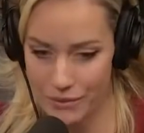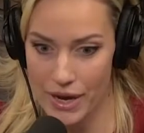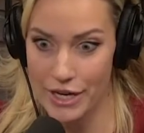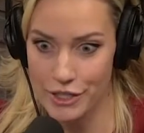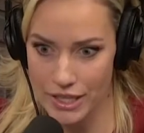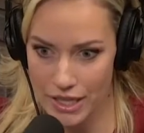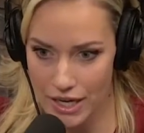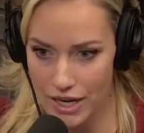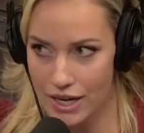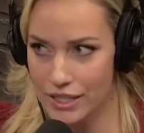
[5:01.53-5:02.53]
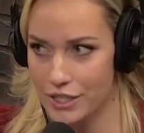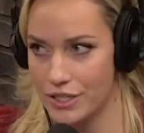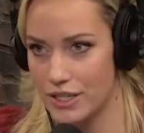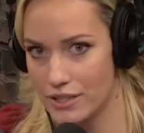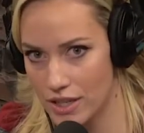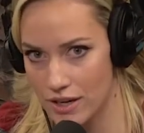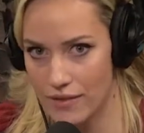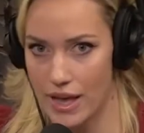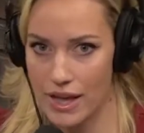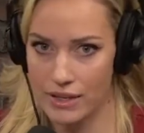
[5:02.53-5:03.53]
why is she here? Does she deserve
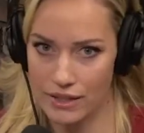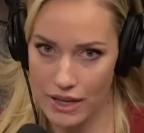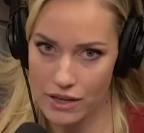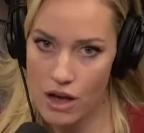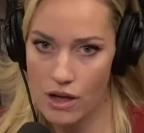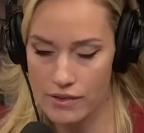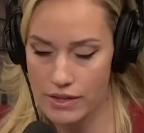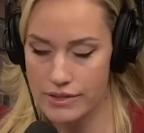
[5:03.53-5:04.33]
it? Like, all this